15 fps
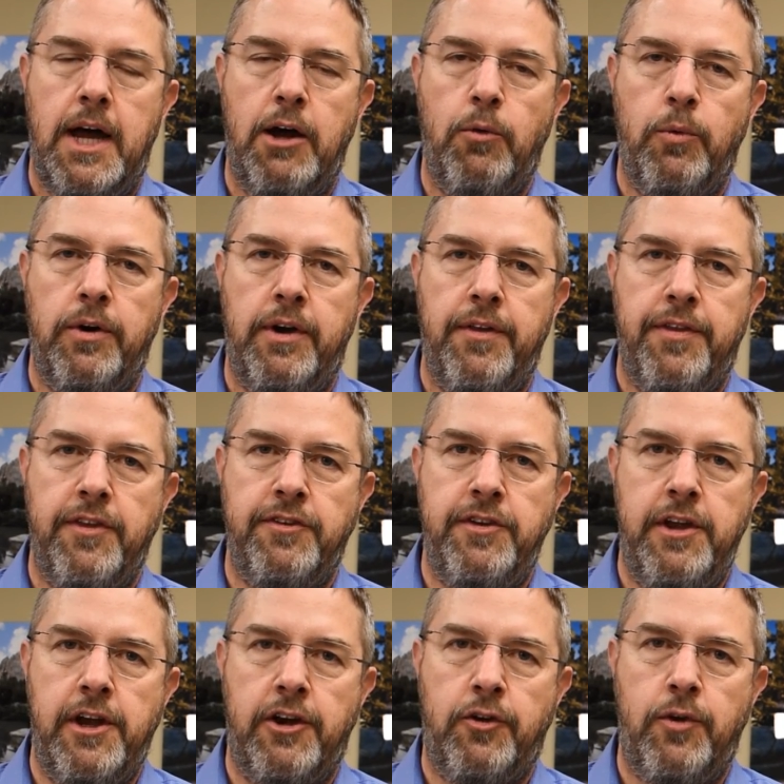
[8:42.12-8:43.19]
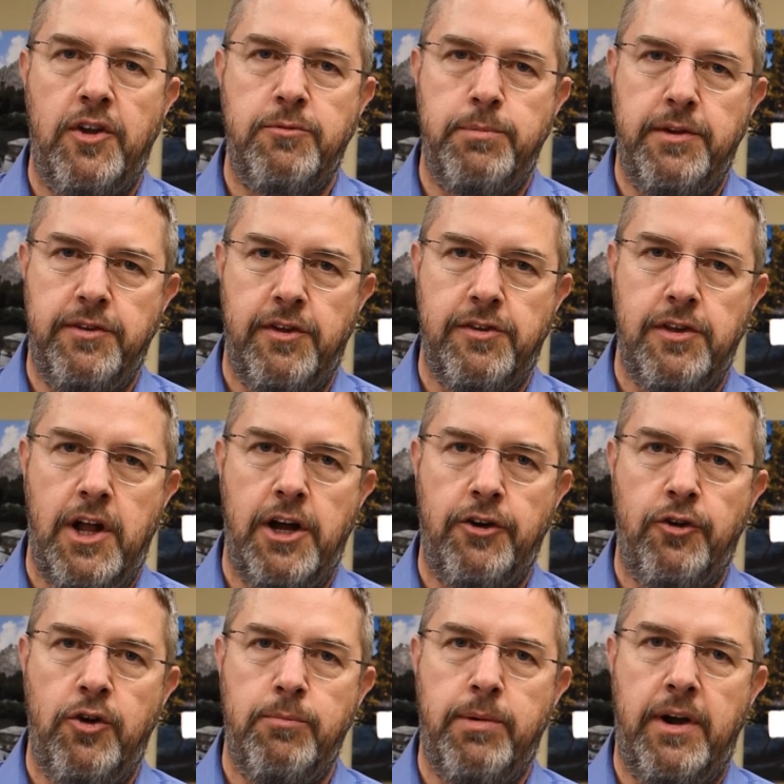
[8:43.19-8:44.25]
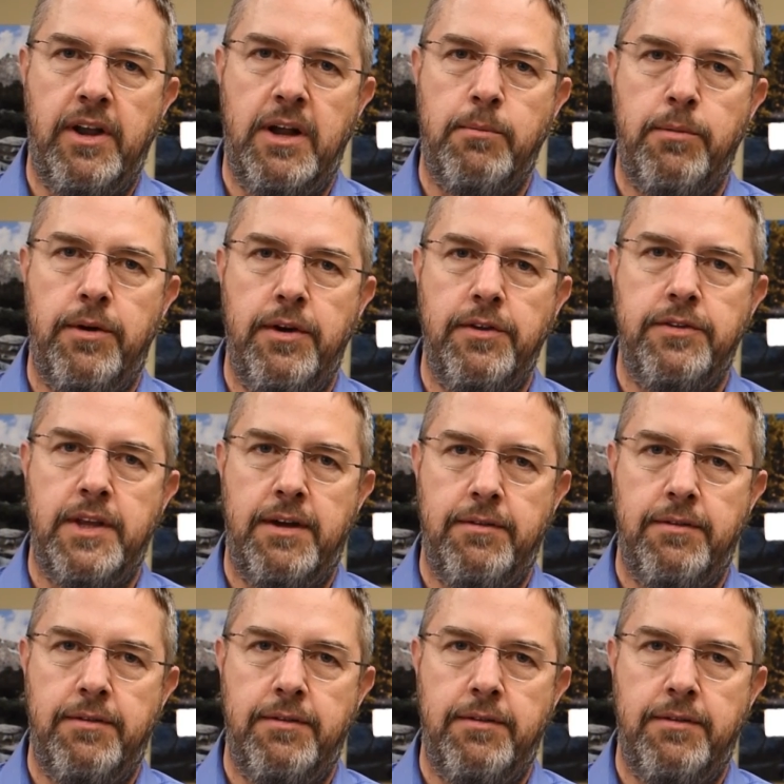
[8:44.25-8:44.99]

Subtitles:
We're at the Sierra Crest Business Law Group. Our number is